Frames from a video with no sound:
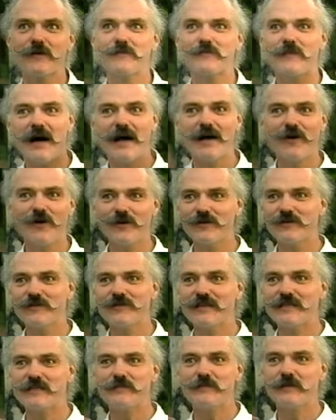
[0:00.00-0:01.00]
or in my own
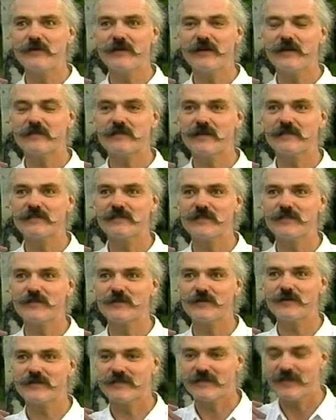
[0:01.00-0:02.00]
experience that
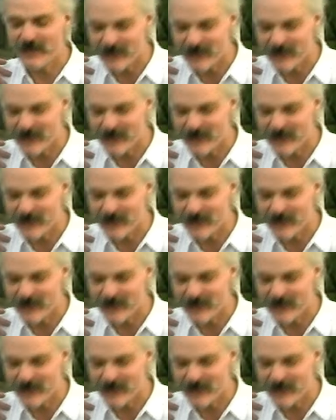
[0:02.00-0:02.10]
just was